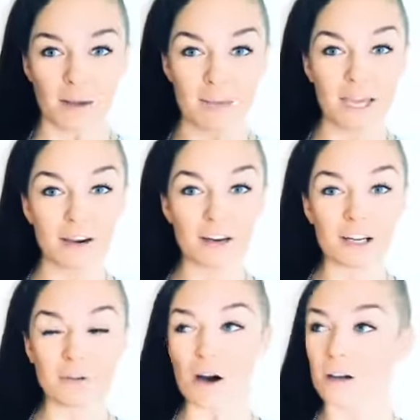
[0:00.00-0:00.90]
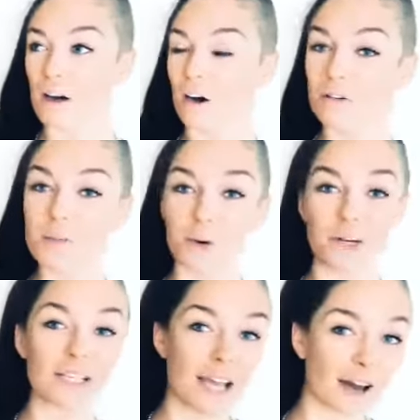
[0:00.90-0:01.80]
I'm hearing what Cole's
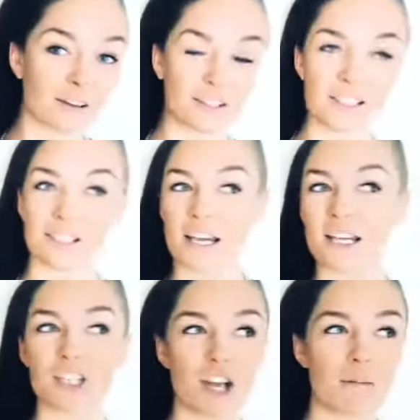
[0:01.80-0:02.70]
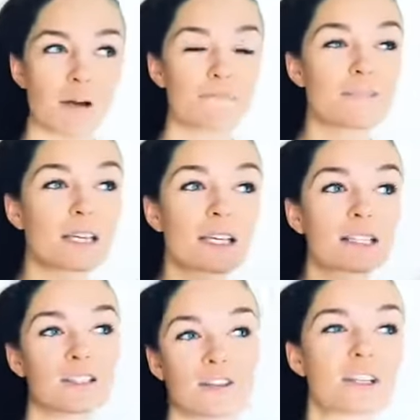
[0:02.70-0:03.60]
putting down on the stage. I'm, I'm
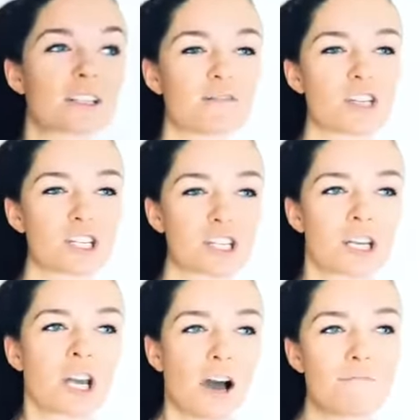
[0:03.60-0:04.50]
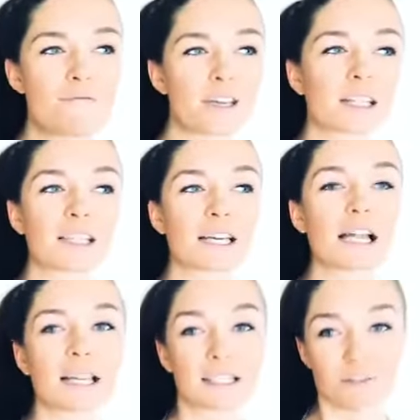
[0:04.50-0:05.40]
feeling Sonia's vision. I'm feeling the
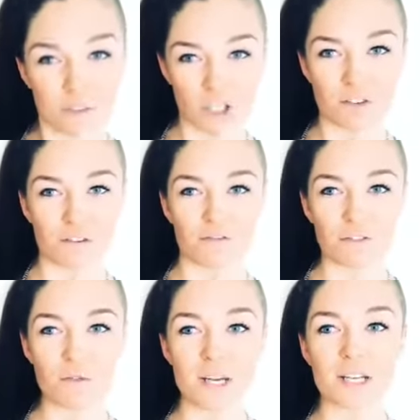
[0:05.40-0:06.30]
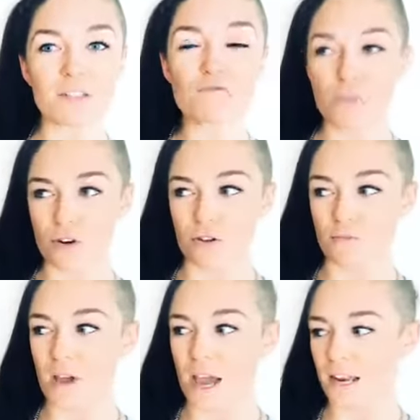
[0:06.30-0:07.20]
collective vision of everyone in the
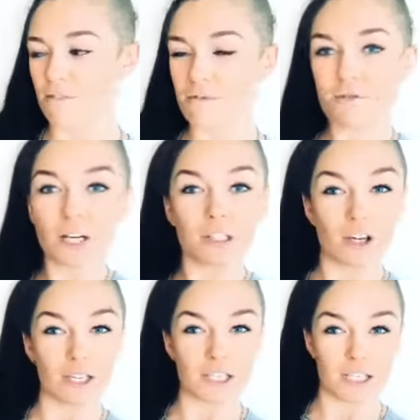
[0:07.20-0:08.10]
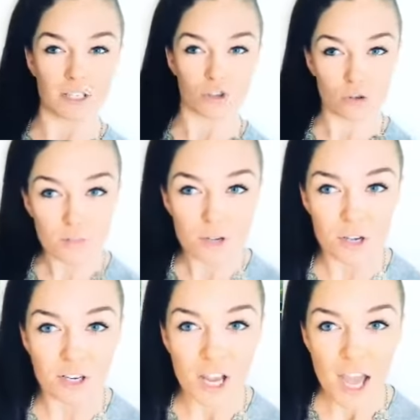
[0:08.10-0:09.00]
room and everyone looking to
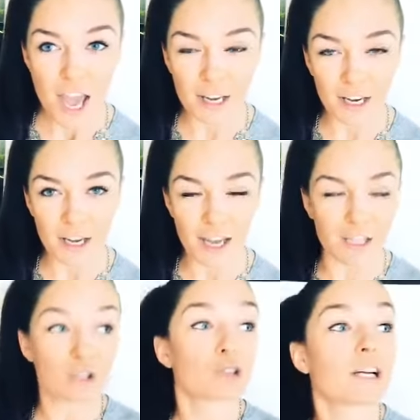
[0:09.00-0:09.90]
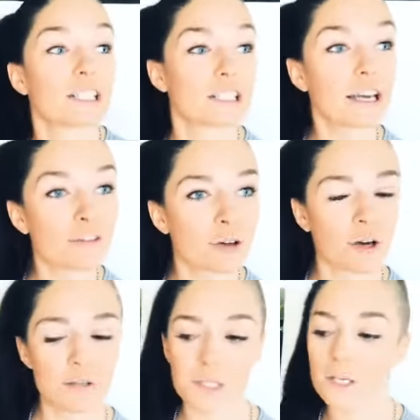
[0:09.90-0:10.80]
contribute at a, at a greater level. And
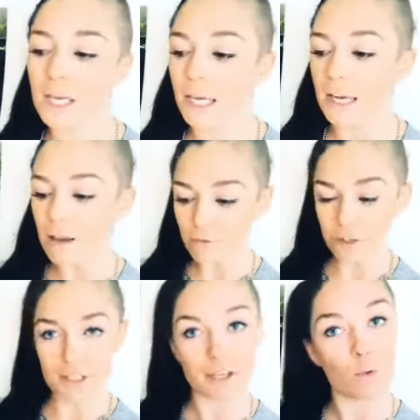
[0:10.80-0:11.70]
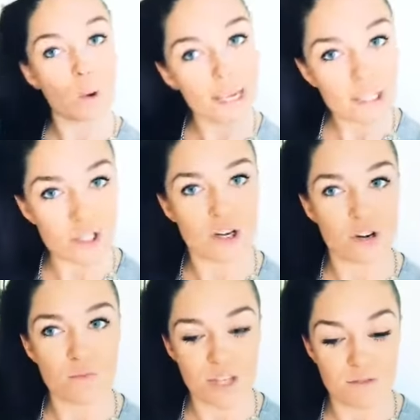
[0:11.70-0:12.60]
I was looking at everything we
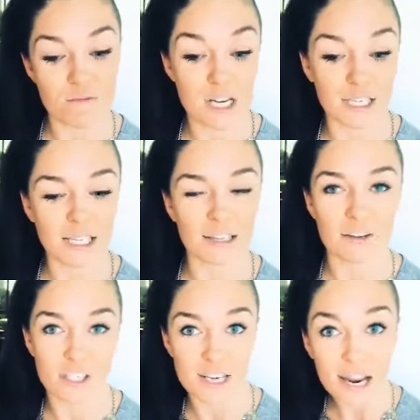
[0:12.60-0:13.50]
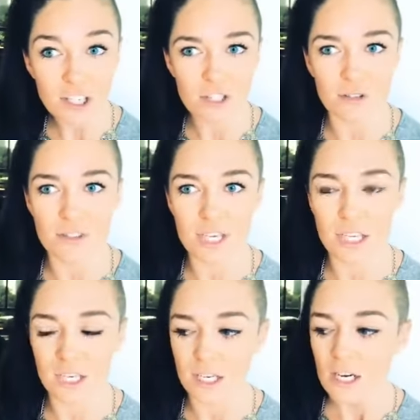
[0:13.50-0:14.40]
do within Regan Hillyer International and
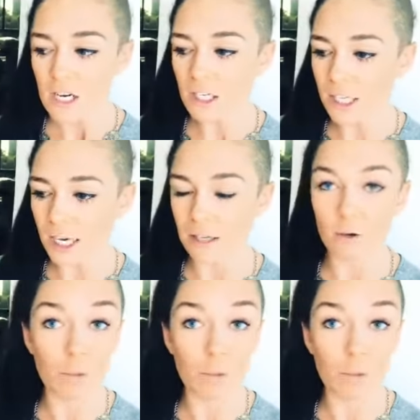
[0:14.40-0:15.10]
thinking, okay,